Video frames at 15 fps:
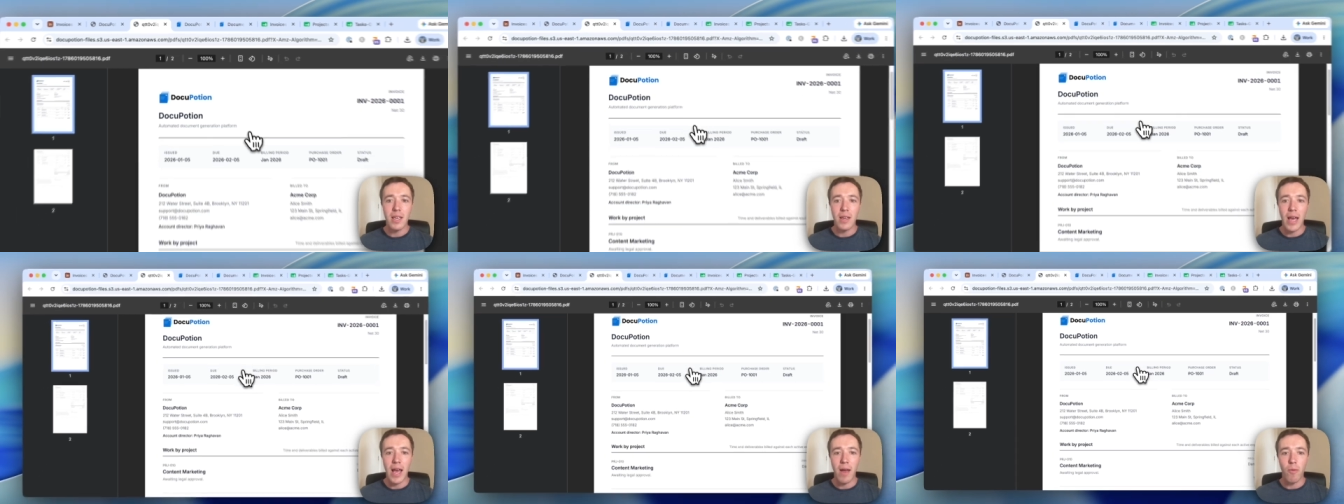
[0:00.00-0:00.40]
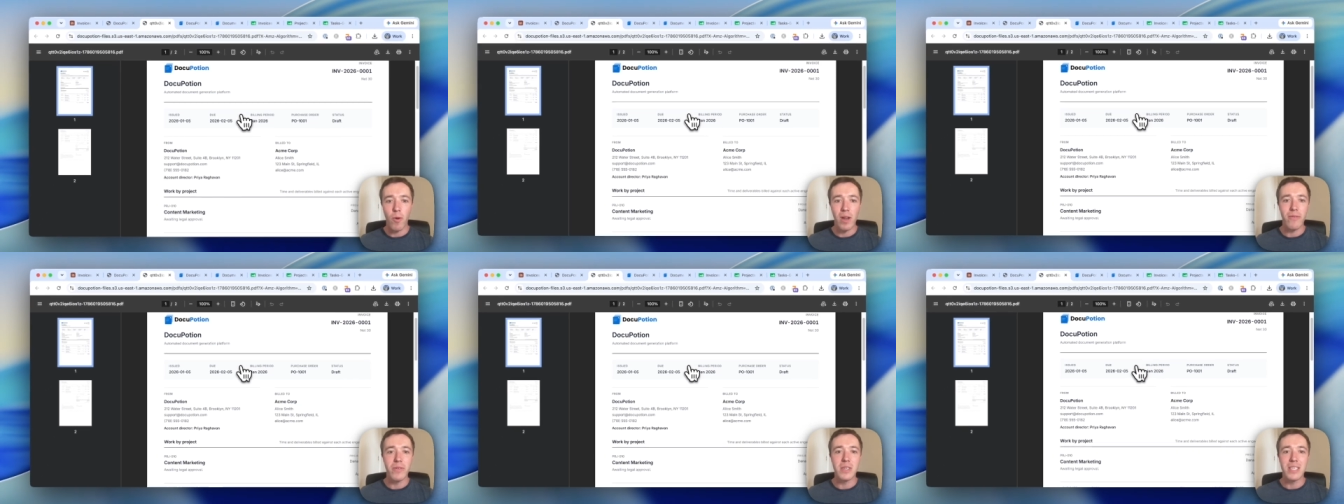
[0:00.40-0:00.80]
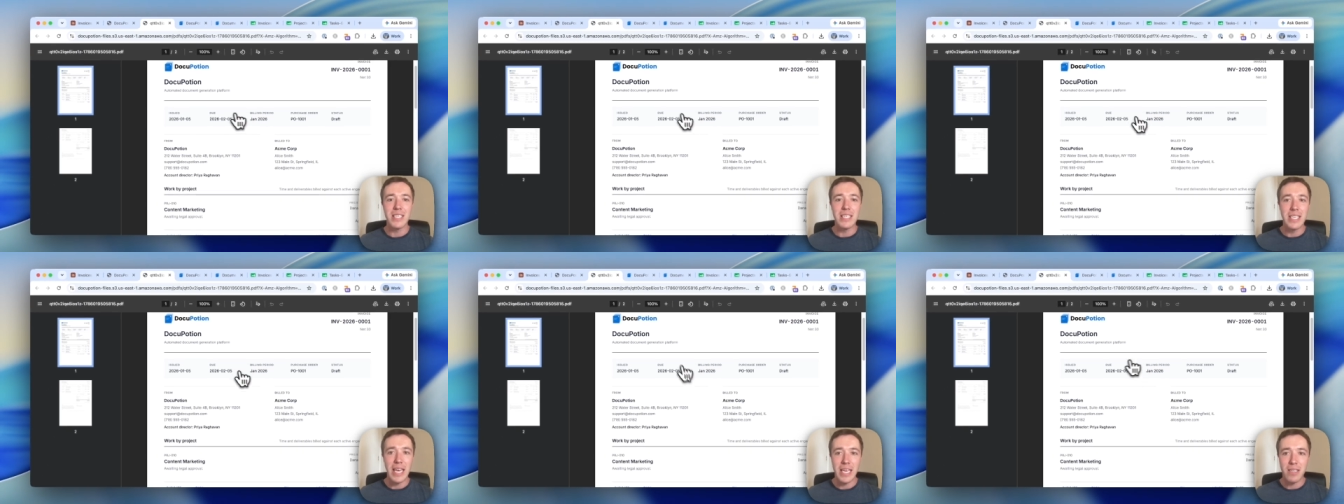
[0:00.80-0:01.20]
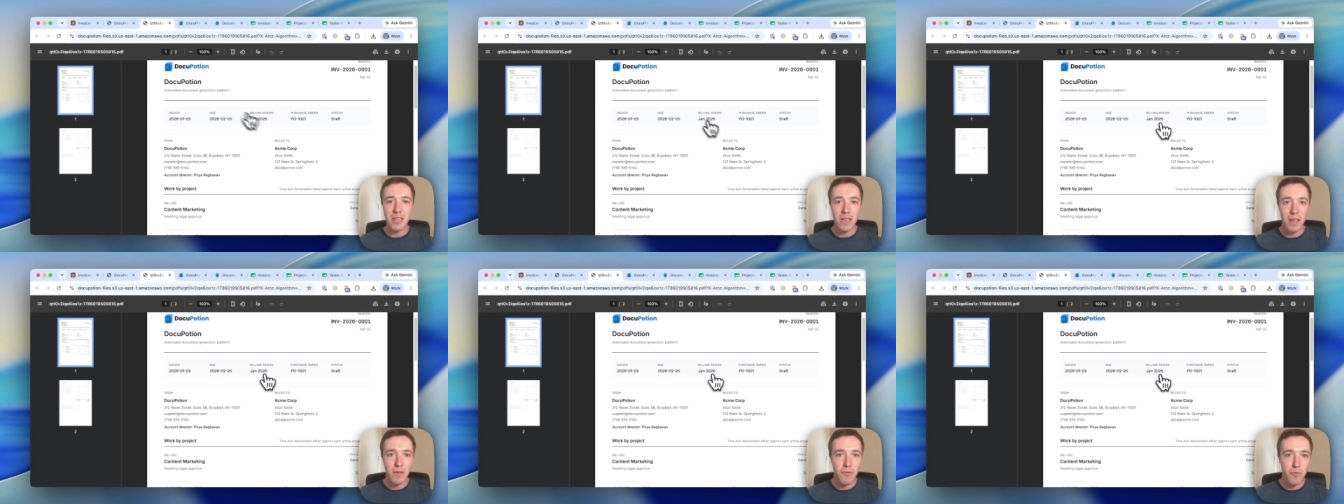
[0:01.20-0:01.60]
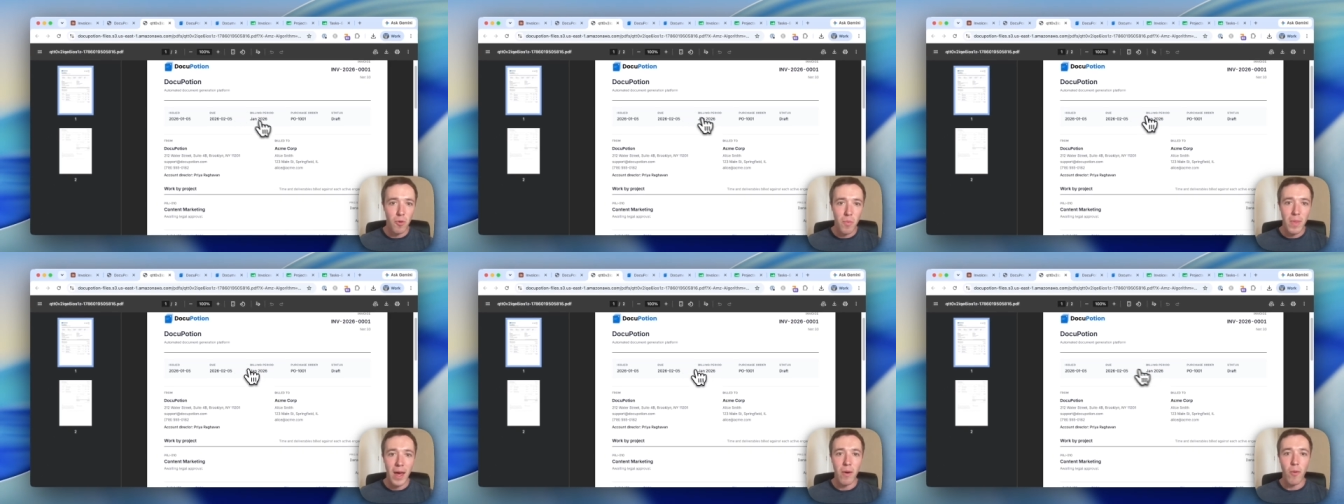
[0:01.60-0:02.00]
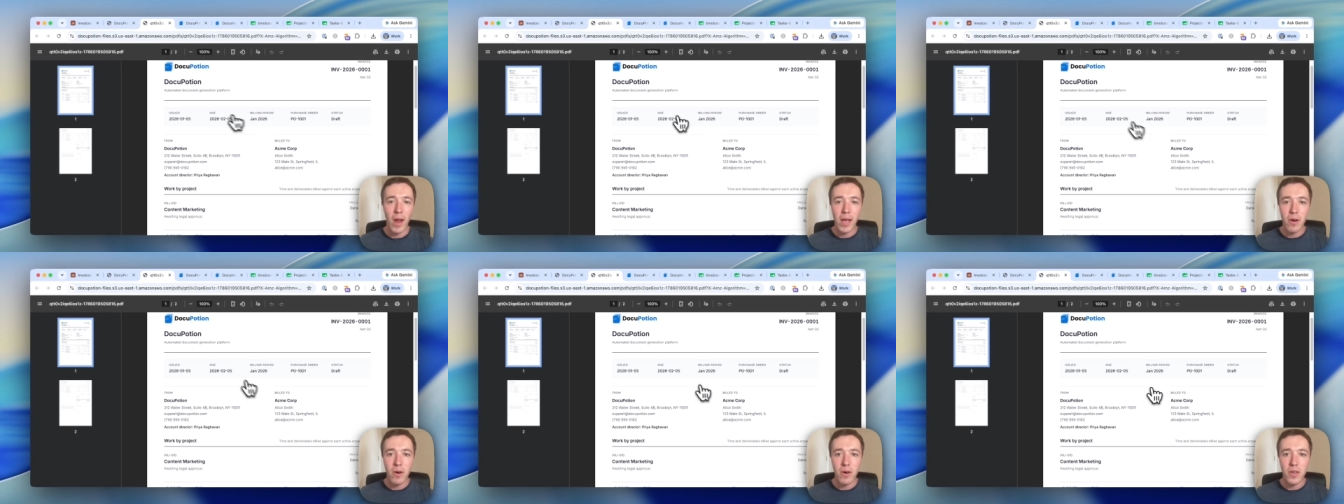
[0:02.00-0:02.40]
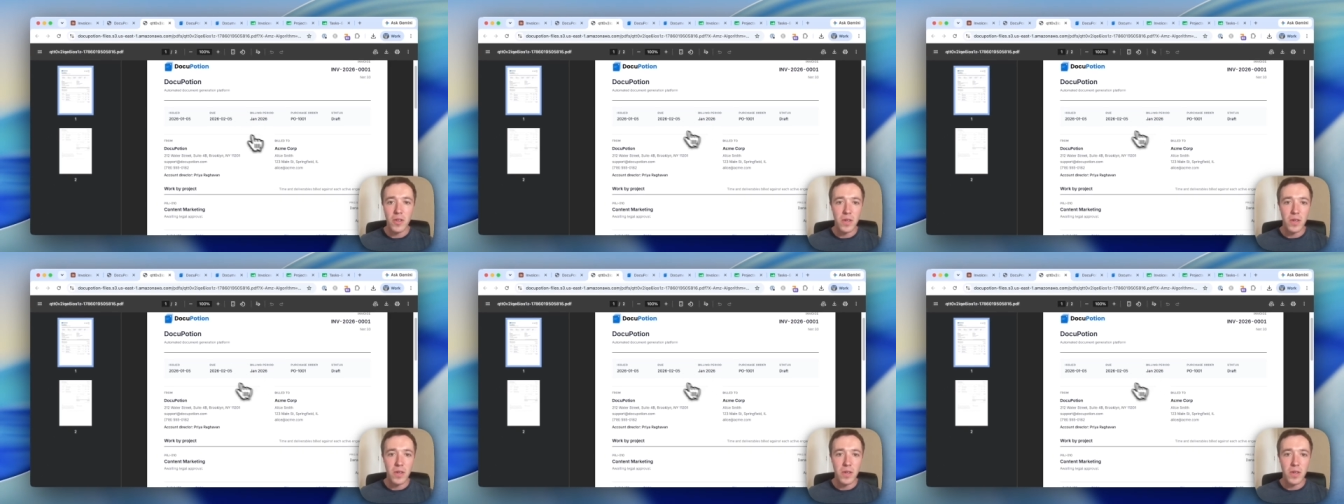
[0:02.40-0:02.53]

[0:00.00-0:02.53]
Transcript: relevant to data from that record.